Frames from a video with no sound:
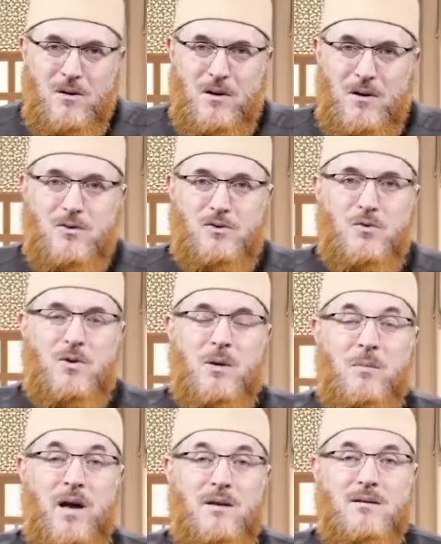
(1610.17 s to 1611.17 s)
Let's do the
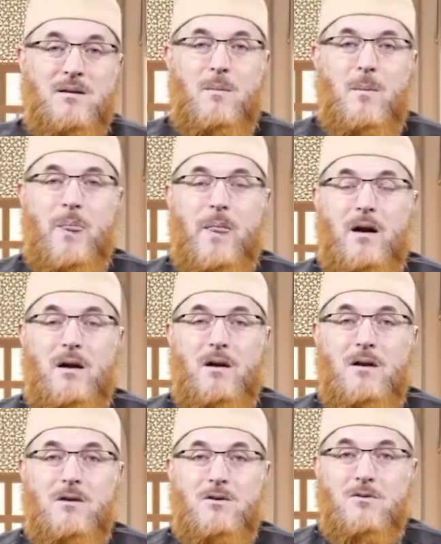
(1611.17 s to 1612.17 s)
math.
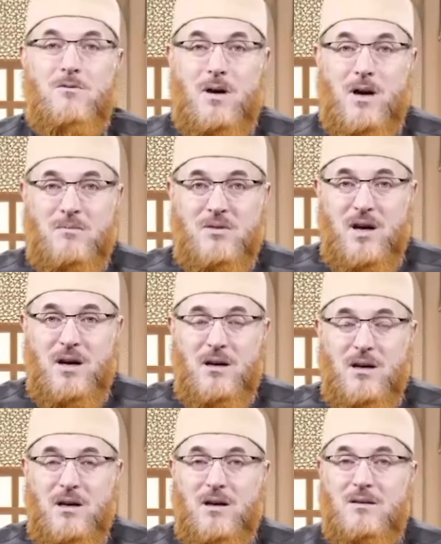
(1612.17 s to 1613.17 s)
So what I'm saying
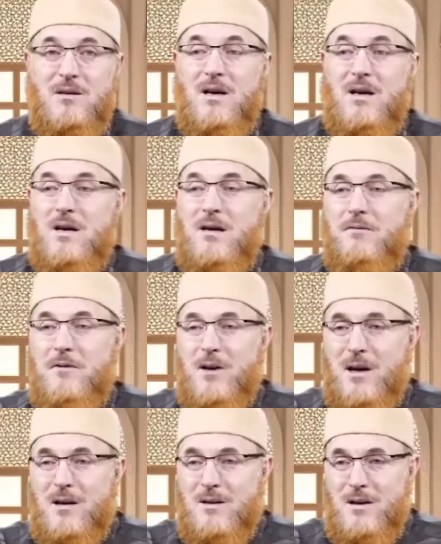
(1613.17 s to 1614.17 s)
is, if you
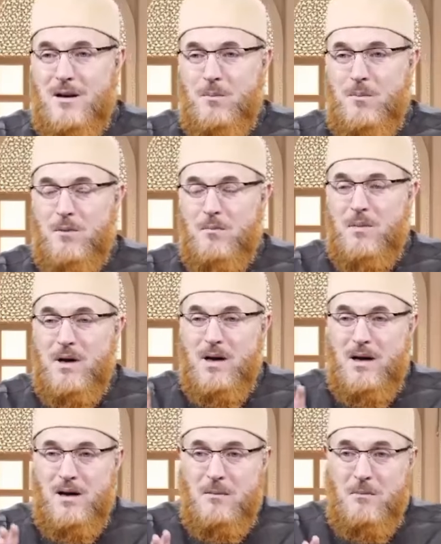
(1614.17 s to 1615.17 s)
can help by
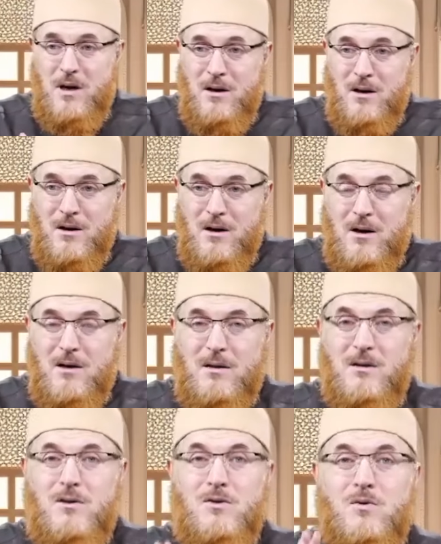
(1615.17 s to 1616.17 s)
any means,
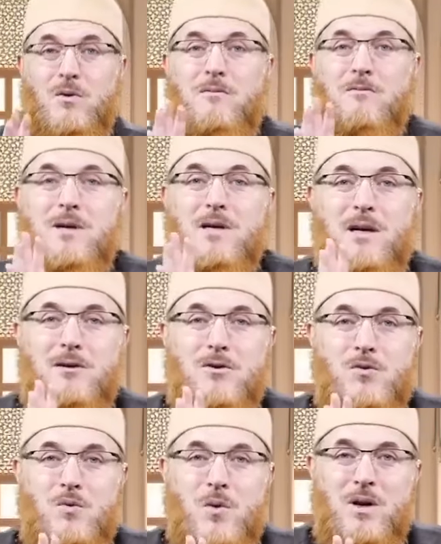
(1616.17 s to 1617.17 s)
this is one of the
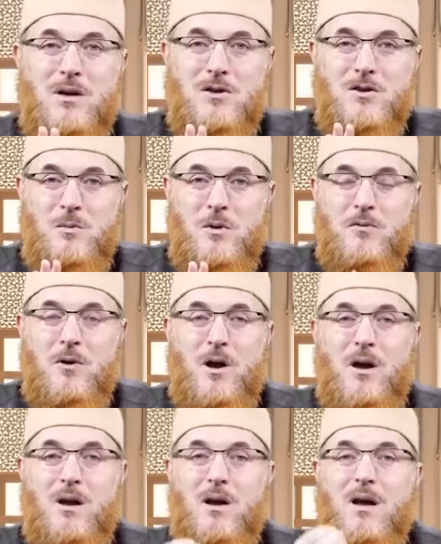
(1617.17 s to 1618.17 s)
greatest qualities before
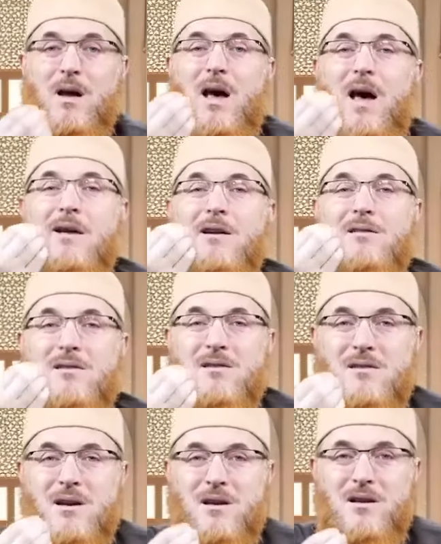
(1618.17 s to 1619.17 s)
Allah, and it's a
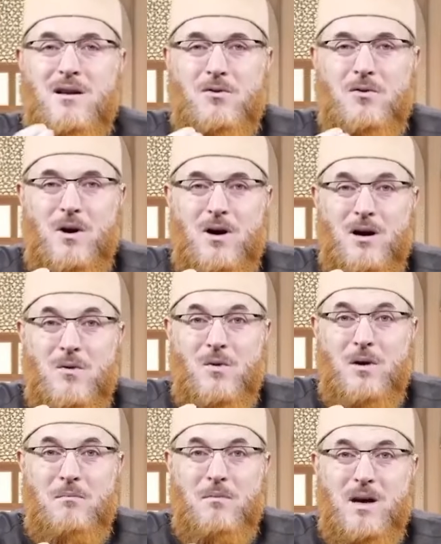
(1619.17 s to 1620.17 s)
sign that you are a
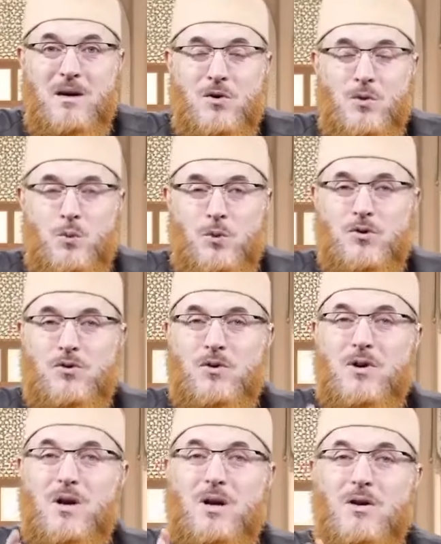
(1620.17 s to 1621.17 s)
well-mannered person.